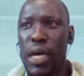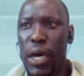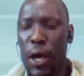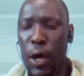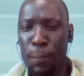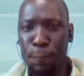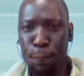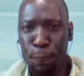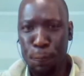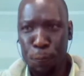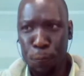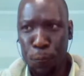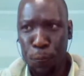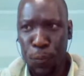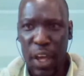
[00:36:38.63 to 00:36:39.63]

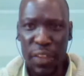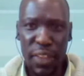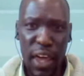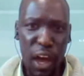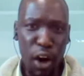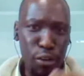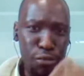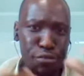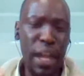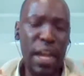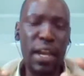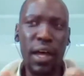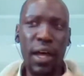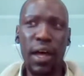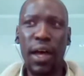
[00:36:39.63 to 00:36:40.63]
the
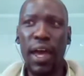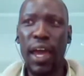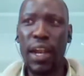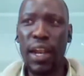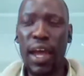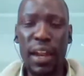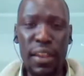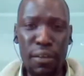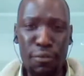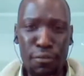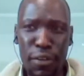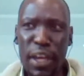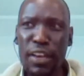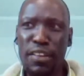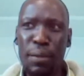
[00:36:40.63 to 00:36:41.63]
offender and the
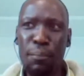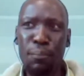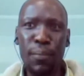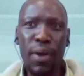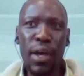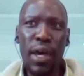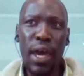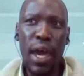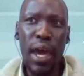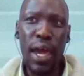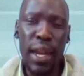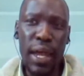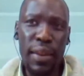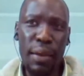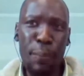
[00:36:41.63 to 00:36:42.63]
victim,
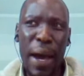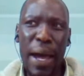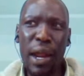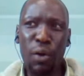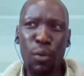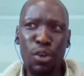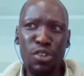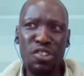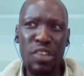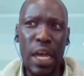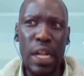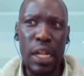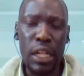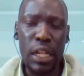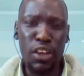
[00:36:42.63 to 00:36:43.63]
and the matter was
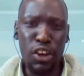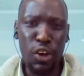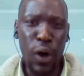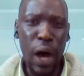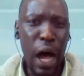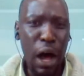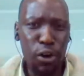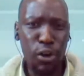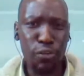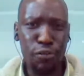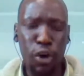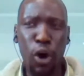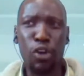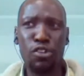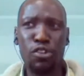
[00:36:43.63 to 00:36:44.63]
settled, out of
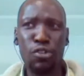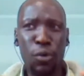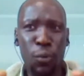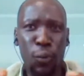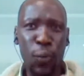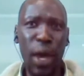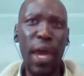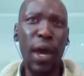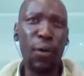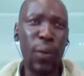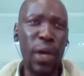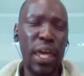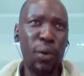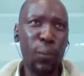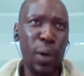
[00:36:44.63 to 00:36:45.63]
court, where
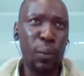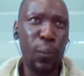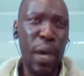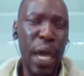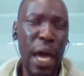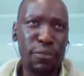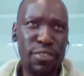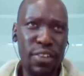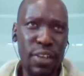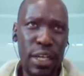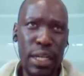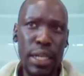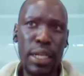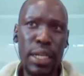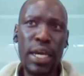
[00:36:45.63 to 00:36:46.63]
we have
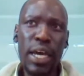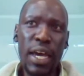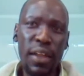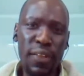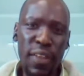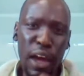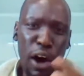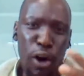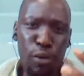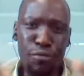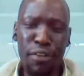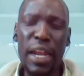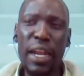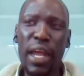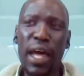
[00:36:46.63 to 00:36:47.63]
seen the
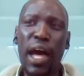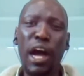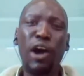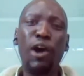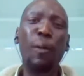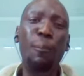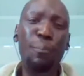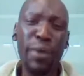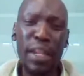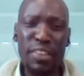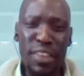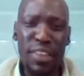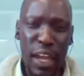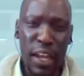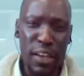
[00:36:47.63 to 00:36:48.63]
offender
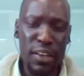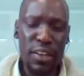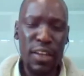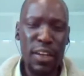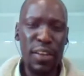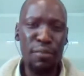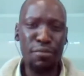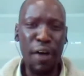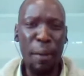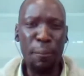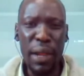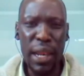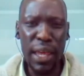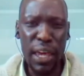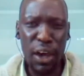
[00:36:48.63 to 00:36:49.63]
compensate the
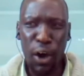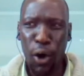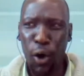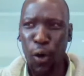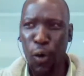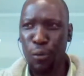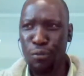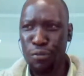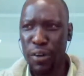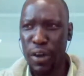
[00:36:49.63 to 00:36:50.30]
family of